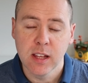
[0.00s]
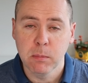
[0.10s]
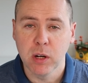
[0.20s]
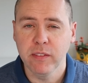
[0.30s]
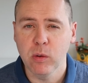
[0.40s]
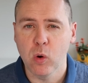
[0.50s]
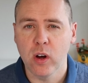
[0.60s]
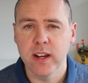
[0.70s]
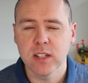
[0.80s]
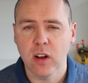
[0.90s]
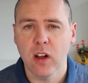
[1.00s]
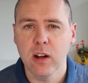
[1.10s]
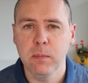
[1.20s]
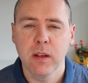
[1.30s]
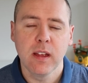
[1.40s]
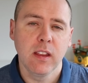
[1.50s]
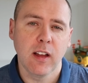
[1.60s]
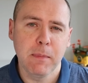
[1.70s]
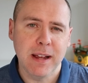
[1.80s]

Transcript: But otherwise, I hope i am